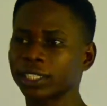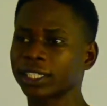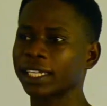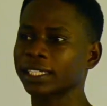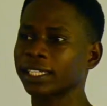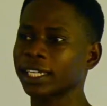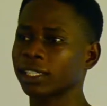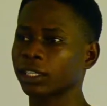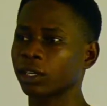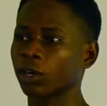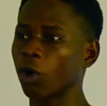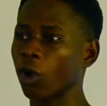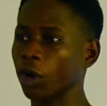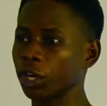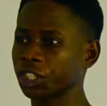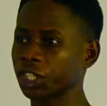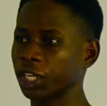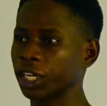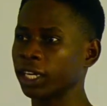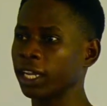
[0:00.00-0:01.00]
such as an
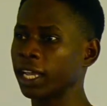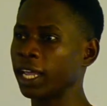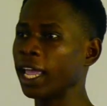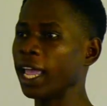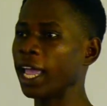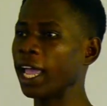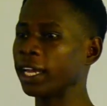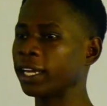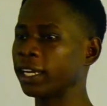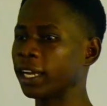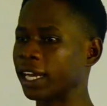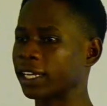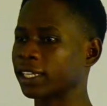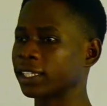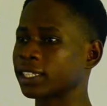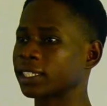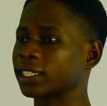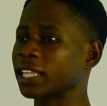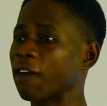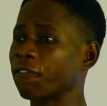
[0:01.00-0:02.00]
ocean and at
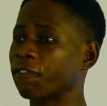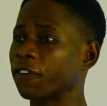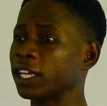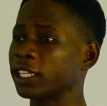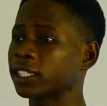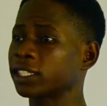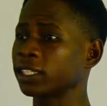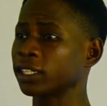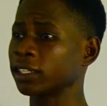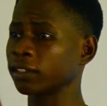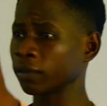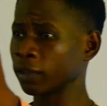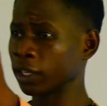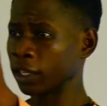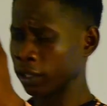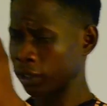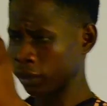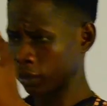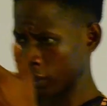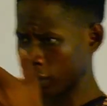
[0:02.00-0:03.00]
the surface
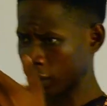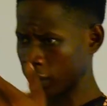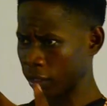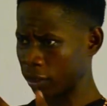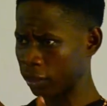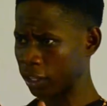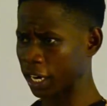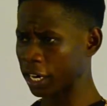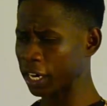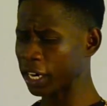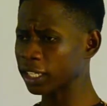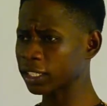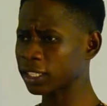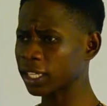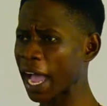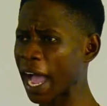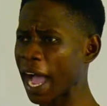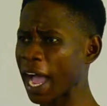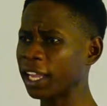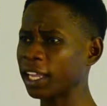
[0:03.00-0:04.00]
there is
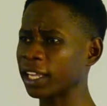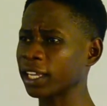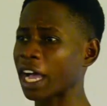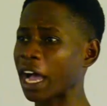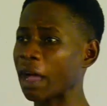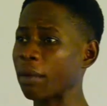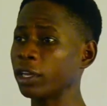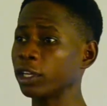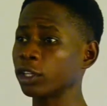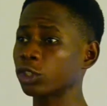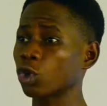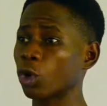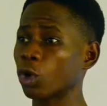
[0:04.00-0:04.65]
high incoming